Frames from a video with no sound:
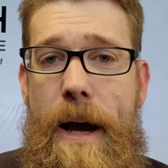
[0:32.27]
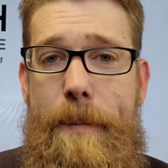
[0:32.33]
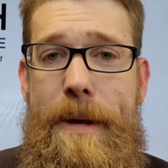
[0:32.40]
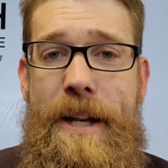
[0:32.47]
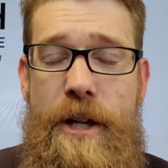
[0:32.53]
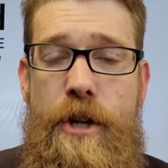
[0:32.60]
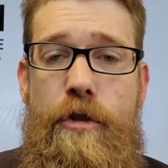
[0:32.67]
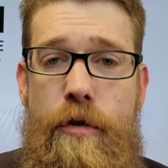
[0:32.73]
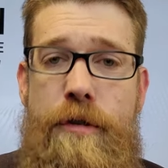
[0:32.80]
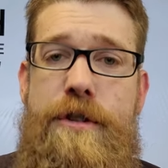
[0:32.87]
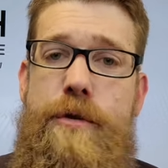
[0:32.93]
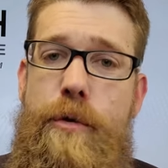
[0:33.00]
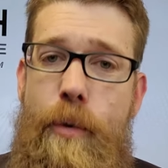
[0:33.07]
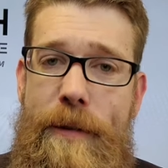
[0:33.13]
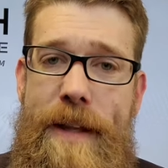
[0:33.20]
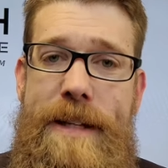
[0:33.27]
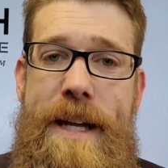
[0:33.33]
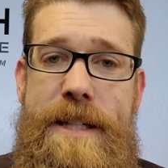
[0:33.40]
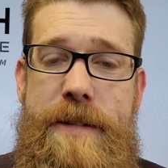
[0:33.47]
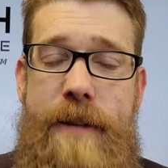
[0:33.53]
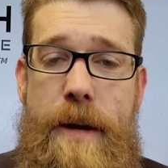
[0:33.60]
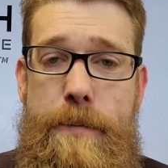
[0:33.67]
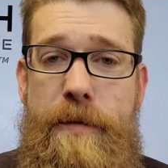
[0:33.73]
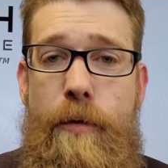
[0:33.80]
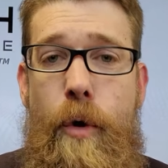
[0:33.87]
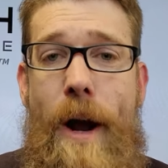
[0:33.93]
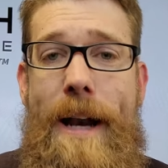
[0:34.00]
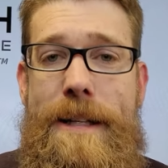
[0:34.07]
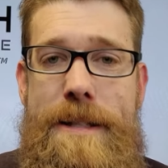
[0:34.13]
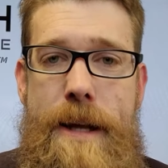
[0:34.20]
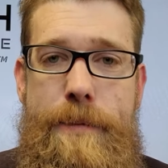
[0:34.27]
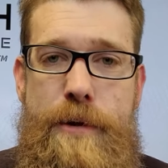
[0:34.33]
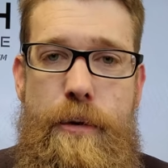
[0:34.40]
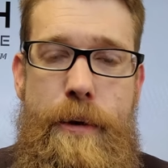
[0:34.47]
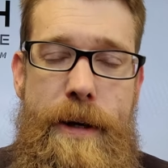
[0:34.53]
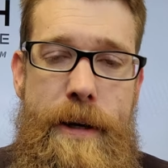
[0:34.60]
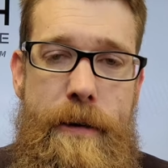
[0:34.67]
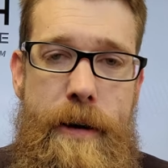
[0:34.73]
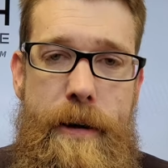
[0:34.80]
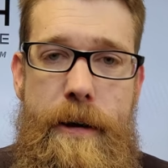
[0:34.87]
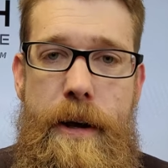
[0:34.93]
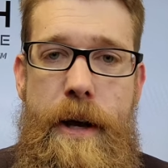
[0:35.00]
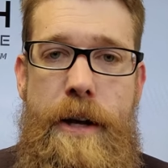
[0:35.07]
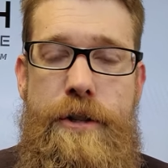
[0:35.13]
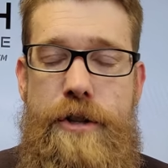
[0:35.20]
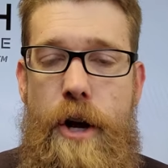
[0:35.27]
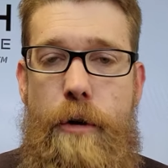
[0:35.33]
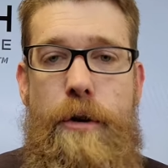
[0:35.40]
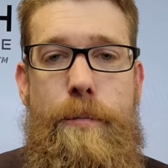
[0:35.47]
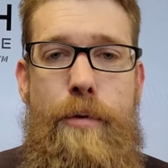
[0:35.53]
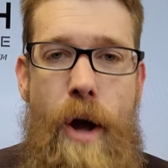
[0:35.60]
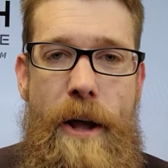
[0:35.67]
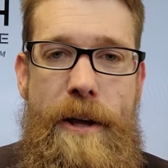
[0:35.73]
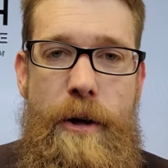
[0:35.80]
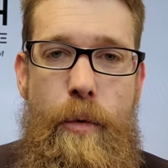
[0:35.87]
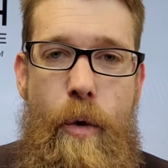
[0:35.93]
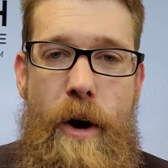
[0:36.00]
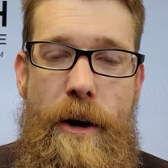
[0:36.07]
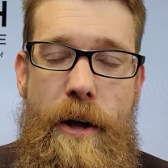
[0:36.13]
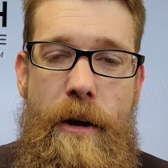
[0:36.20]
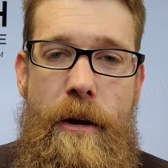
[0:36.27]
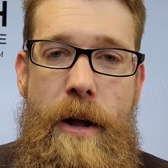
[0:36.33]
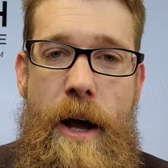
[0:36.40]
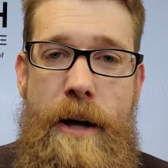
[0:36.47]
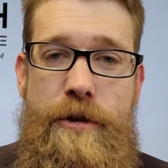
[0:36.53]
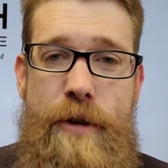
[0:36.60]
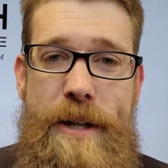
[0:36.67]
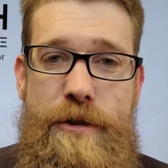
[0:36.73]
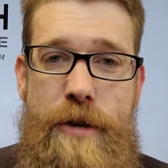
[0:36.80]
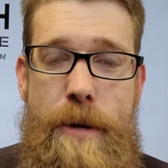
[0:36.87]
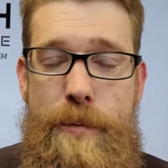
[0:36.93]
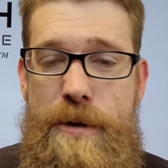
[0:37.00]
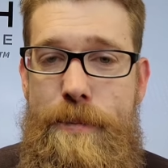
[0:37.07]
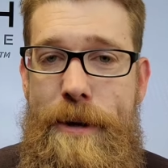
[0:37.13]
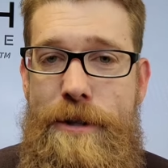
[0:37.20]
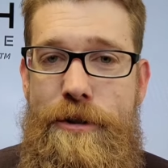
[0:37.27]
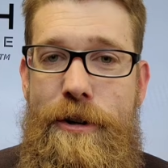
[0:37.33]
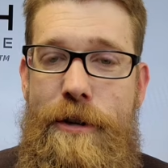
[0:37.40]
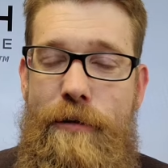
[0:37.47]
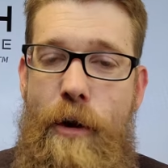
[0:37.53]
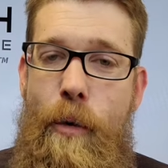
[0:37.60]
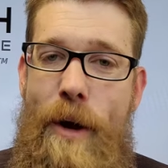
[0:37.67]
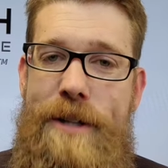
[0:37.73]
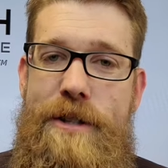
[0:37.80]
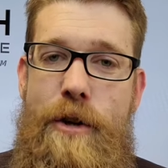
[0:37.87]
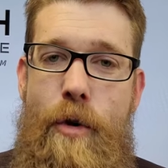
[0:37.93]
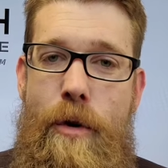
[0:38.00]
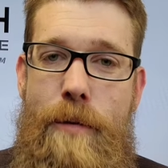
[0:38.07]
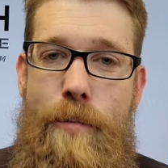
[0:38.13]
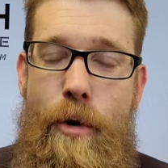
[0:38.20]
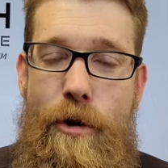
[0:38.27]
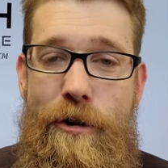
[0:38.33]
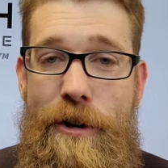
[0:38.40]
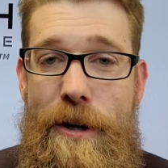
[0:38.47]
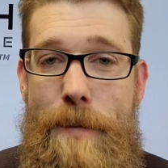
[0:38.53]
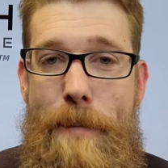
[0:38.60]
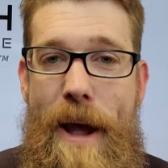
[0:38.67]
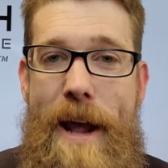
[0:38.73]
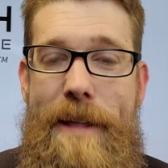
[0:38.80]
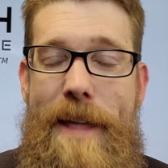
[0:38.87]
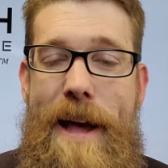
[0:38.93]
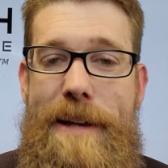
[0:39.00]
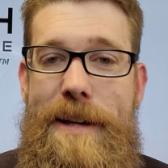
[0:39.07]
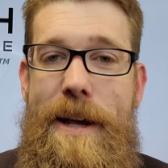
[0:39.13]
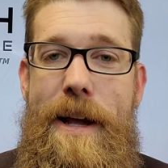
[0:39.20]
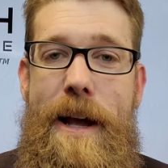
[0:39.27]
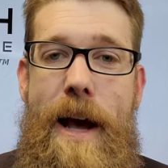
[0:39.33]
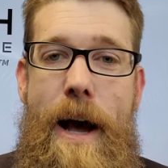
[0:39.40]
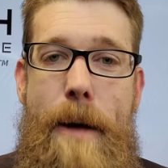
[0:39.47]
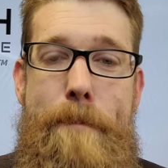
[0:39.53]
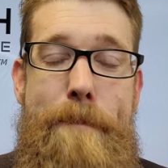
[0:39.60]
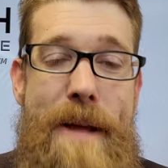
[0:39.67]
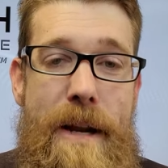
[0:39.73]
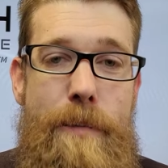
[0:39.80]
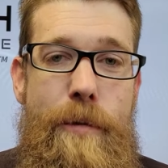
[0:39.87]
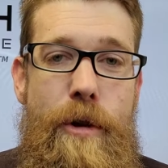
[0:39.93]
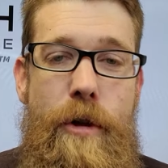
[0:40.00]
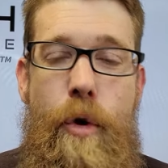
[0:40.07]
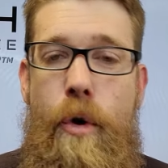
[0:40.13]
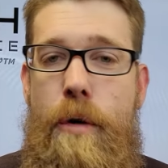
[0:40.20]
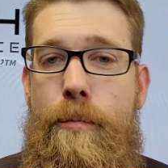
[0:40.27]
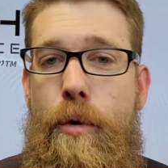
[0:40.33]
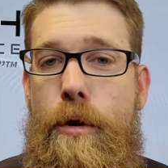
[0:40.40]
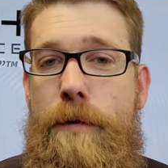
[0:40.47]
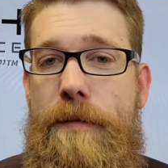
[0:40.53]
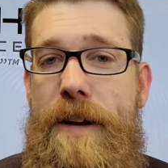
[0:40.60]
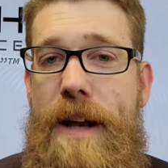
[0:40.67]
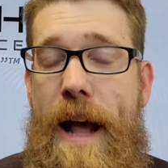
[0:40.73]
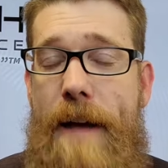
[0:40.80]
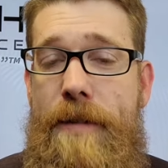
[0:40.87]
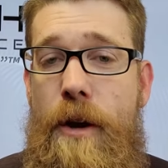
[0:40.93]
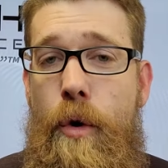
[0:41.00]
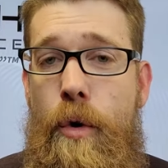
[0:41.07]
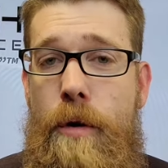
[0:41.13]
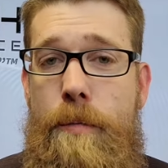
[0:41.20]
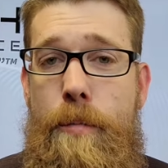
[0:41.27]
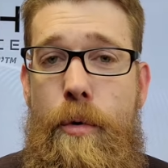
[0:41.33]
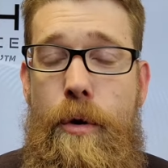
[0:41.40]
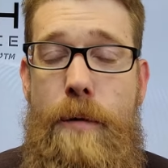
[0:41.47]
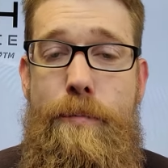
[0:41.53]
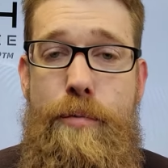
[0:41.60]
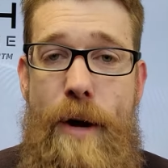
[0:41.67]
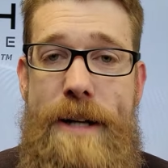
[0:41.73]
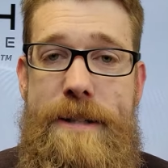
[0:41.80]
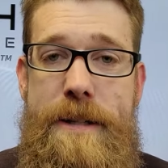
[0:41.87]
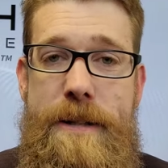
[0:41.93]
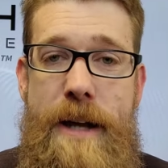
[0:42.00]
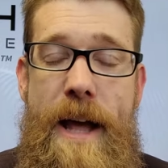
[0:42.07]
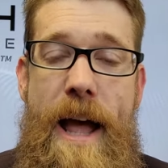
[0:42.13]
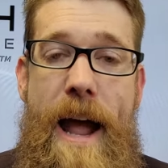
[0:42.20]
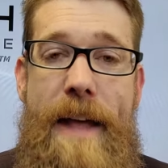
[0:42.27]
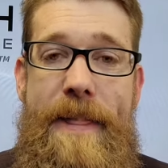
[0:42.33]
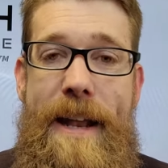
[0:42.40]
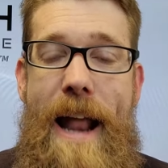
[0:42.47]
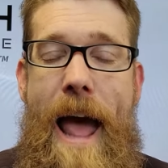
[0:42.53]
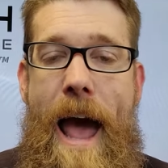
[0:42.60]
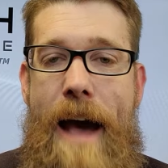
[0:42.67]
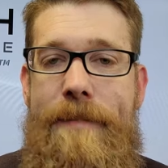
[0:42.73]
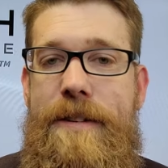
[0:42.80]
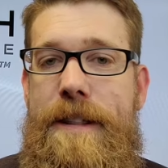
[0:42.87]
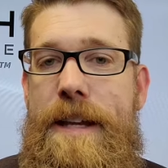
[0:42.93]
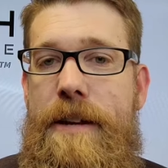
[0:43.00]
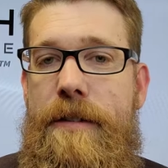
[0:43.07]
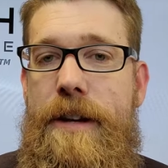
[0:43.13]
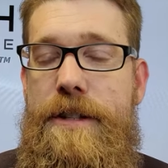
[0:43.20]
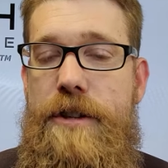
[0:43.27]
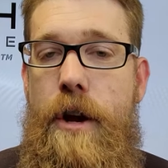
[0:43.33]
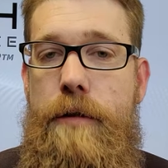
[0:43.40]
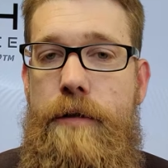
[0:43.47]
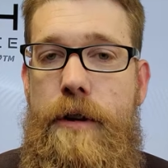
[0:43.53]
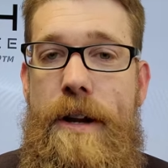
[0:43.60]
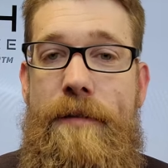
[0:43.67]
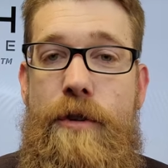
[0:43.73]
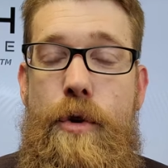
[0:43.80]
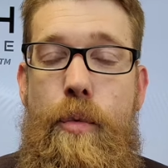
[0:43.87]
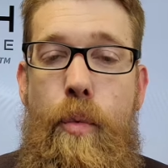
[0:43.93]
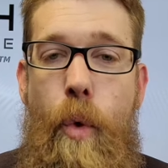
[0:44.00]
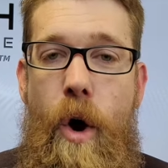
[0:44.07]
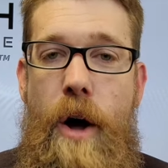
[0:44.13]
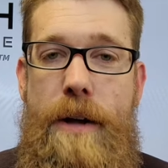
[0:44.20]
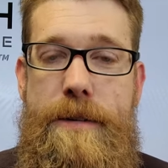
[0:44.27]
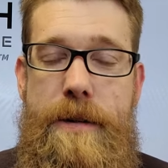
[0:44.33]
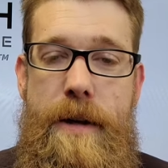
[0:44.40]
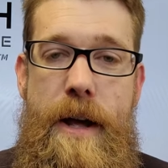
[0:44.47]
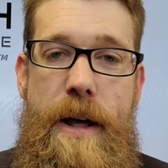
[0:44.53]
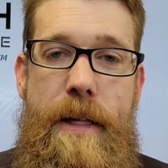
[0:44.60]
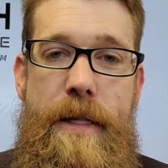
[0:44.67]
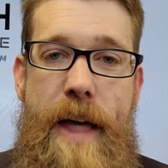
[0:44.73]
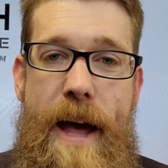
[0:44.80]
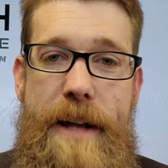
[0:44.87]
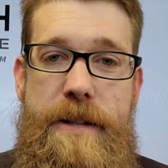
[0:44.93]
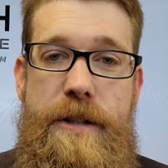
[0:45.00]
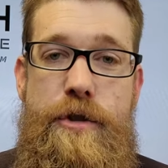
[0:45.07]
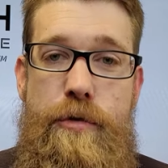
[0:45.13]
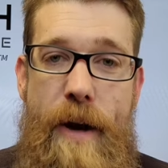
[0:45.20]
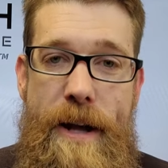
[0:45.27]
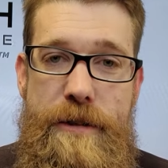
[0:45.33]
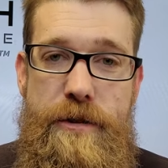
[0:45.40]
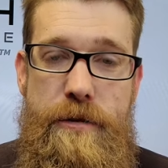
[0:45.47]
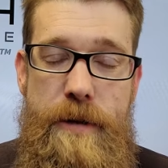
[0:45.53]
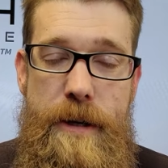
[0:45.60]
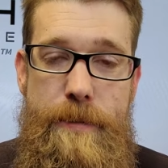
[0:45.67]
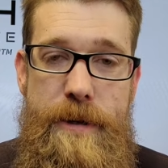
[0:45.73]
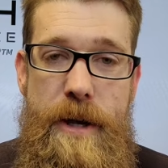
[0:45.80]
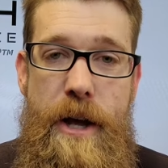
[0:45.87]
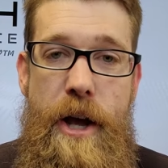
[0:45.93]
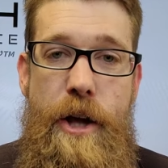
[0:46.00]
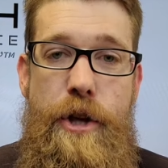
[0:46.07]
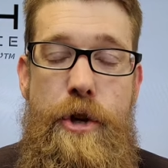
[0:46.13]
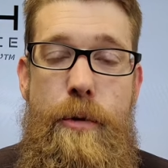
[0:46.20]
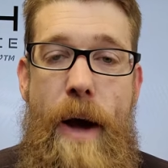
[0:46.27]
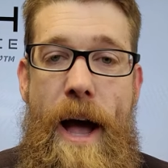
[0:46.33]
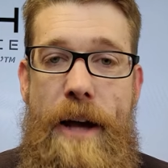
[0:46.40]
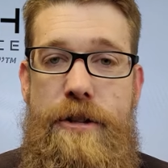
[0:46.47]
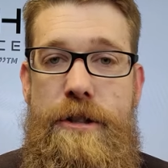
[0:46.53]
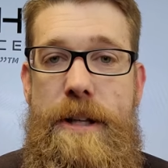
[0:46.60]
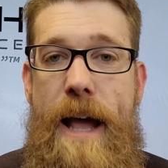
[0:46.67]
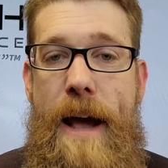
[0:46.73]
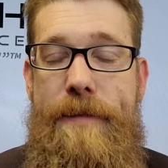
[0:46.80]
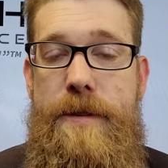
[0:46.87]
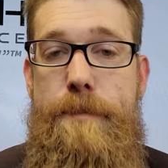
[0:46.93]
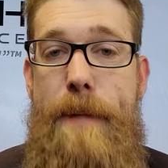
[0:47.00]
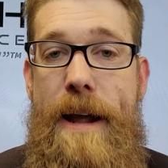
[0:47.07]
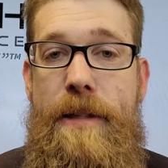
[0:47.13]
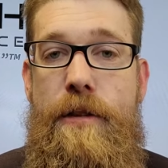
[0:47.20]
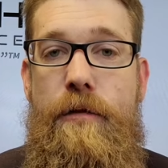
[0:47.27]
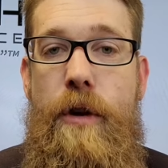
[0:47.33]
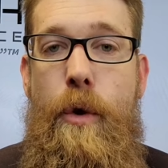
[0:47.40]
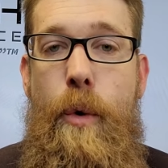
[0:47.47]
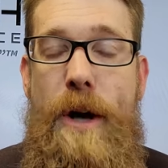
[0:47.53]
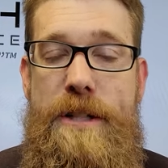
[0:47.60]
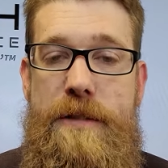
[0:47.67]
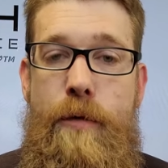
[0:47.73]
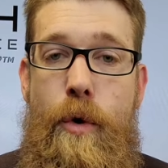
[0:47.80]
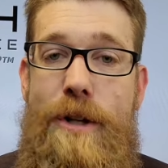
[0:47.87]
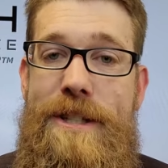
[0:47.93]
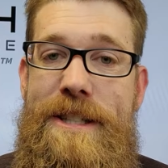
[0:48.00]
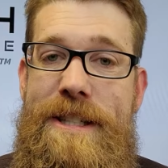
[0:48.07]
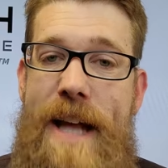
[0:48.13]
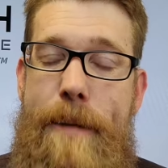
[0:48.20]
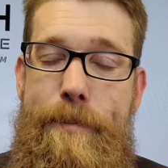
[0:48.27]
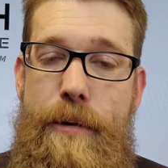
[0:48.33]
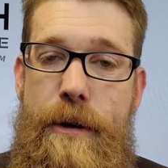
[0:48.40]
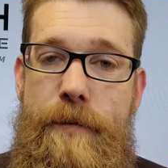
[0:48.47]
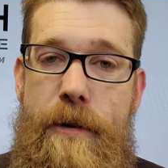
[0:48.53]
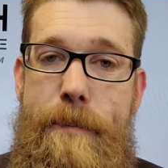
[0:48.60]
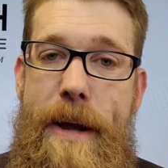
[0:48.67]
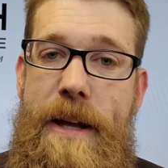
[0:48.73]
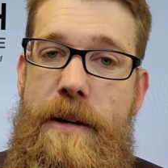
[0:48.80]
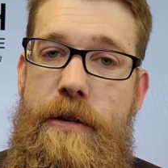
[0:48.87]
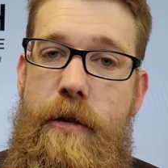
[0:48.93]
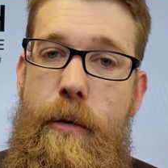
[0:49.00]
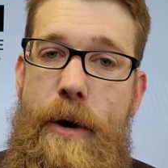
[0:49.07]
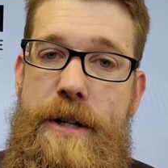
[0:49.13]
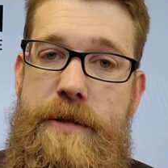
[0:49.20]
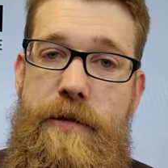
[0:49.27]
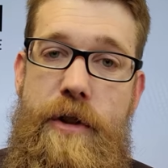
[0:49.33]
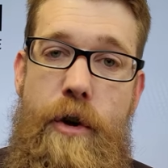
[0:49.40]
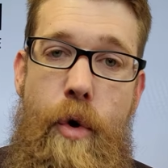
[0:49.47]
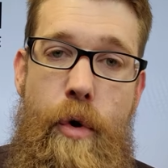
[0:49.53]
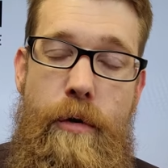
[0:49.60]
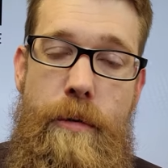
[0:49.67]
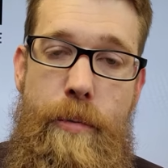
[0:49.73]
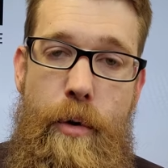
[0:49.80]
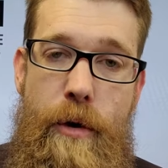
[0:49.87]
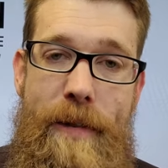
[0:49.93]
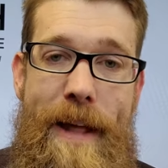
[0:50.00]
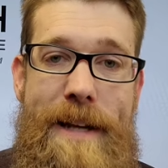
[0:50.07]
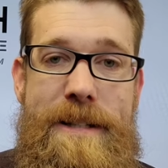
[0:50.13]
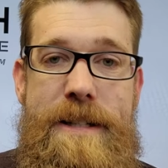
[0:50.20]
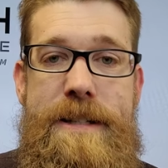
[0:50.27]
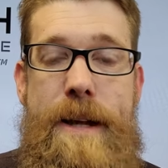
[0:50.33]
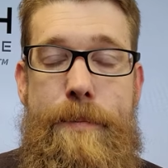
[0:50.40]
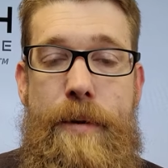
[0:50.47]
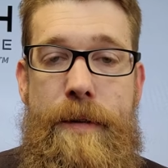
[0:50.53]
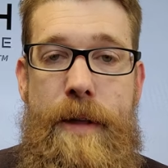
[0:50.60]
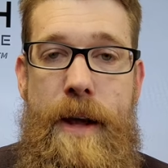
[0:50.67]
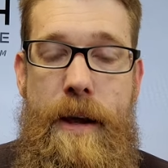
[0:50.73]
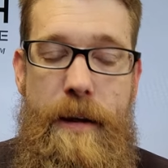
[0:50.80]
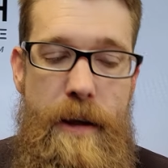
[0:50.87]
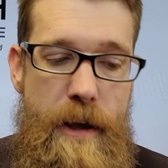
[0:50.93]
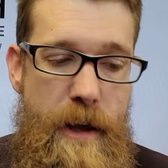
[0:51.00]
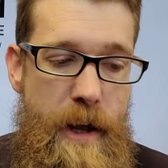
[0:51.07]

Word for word: in congruence with what they testified before at a subsequent hearing. So you're probably going to want a transcript, which means you're going to request the court reporter, you're going to pay that minimal court reporter fee to have that court reporter present. And then after the hearing is over, if you want that transcript, you actually have to make the request for it separate from making the request for the court reporter. That is a separate thing.